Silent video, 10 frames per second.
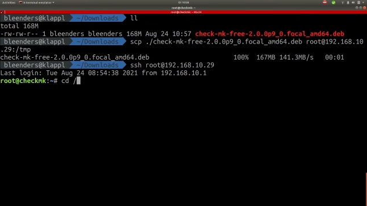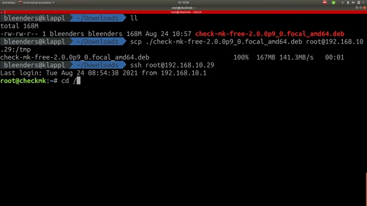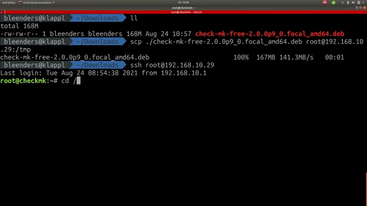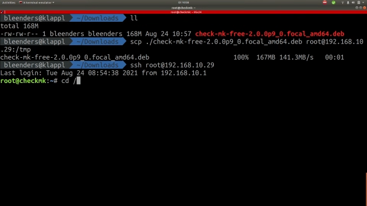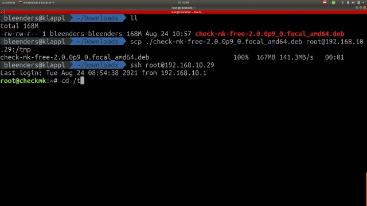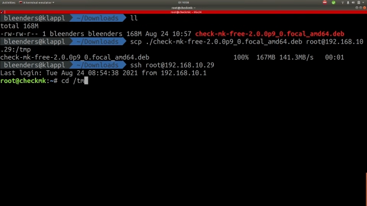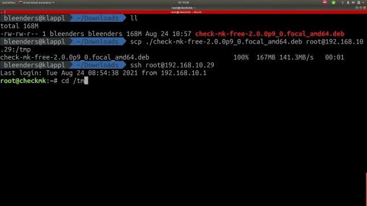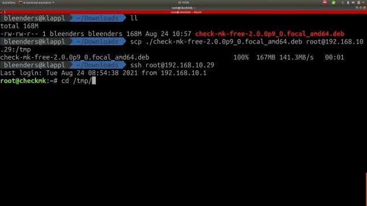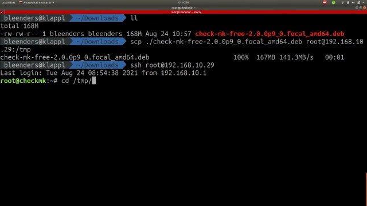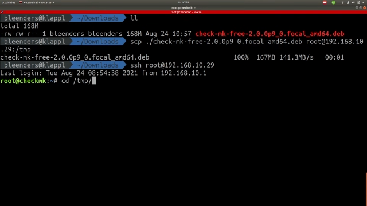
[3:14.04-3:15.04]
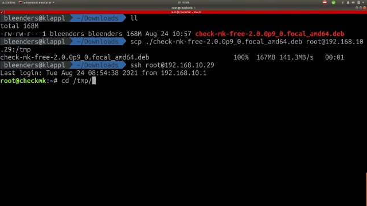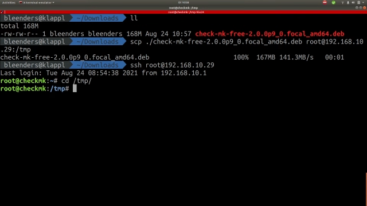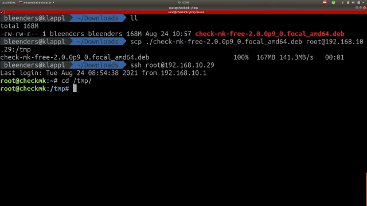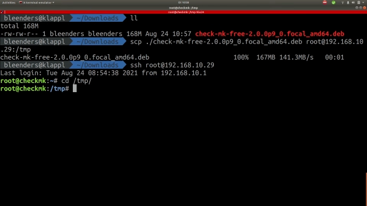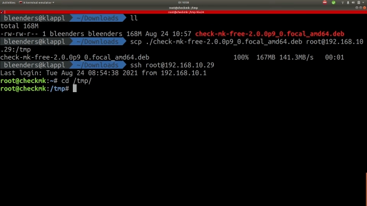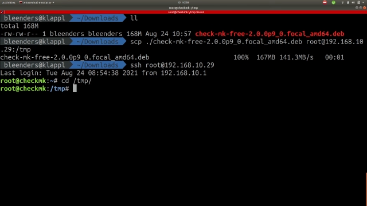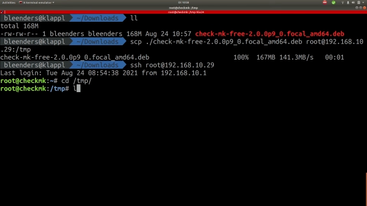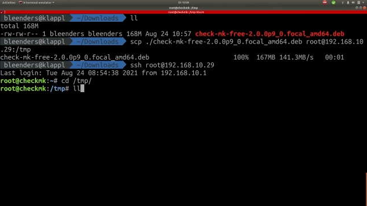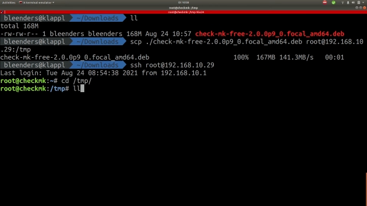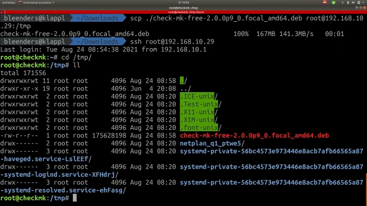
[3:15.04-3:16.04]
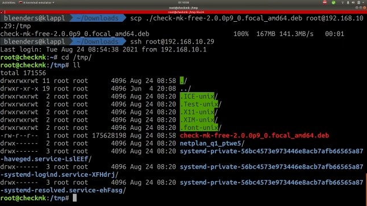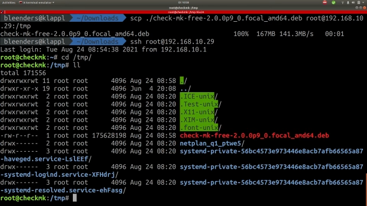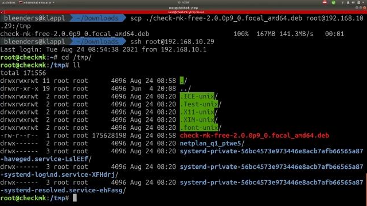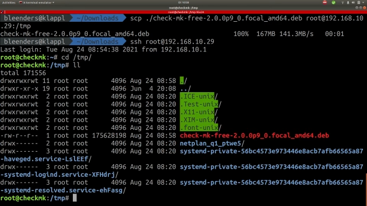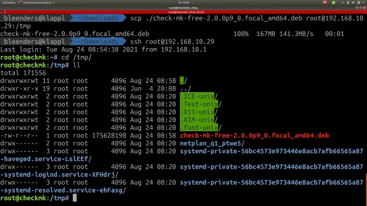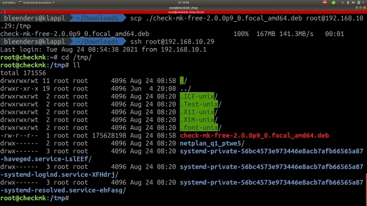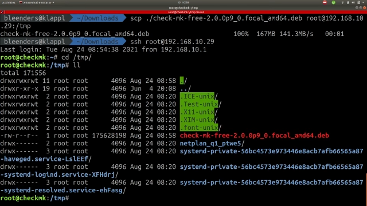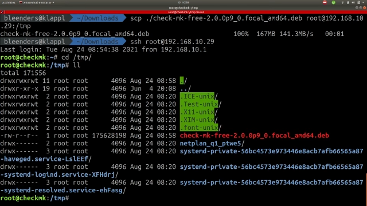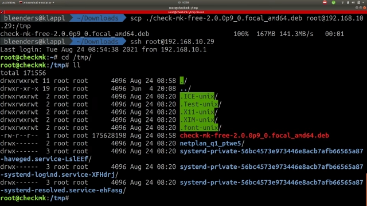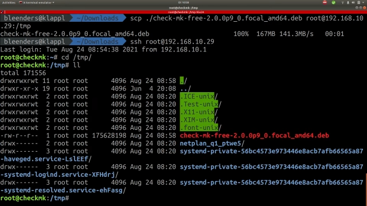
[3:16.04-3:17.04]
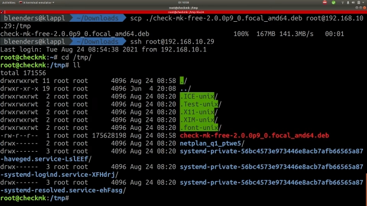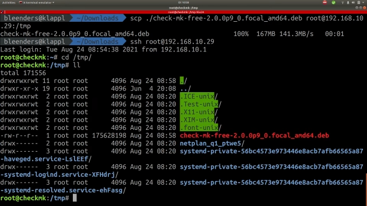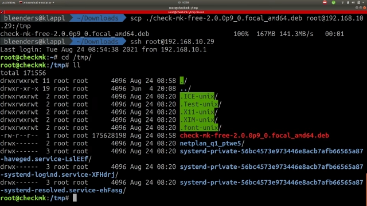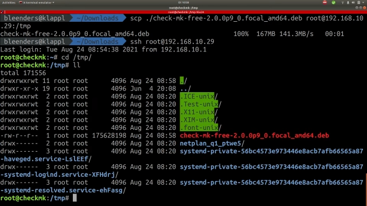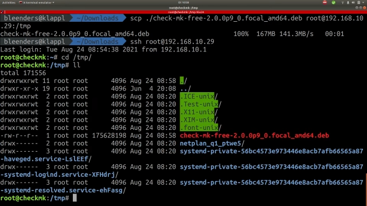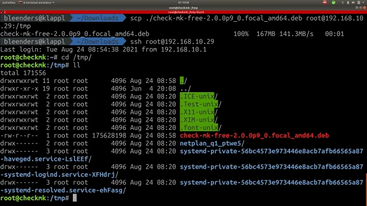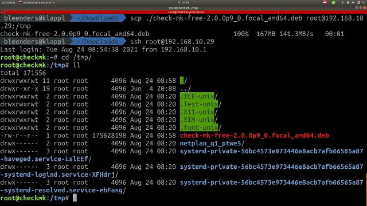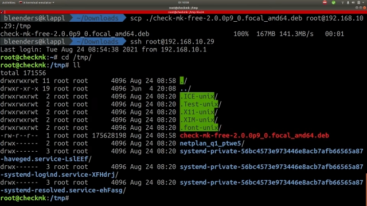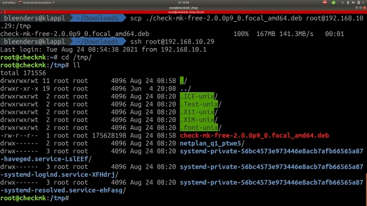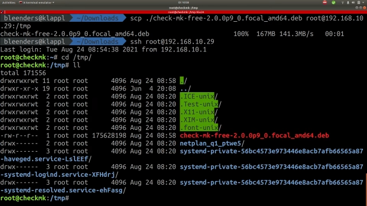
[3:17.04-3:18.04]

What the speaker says: No face is visible, so there are no lips to read.